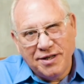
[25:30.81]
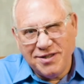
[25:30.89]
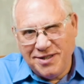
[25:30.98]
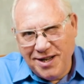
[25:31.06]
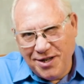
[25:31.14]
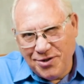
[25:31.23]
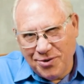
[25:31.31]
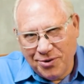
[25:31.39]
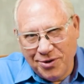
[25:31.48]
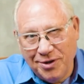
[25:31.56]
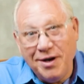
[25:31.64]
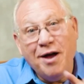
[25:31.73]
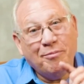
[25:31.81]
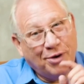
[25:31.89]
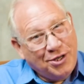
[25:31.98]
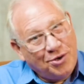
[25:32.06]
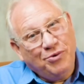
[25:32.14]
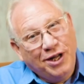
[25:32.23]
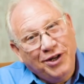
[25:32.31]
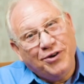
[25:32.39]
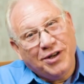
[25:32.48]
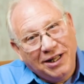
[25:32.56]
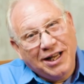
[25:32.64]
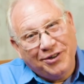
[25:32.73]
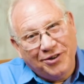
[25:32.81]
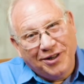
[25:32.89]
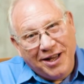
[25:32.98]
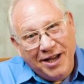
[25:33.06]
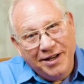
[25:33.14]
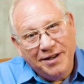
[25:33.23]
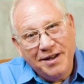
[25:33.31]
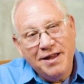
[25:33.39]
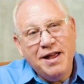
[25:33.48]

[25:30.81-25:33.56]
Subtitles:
Doesn't taste so good, but it's a really good electrolyte.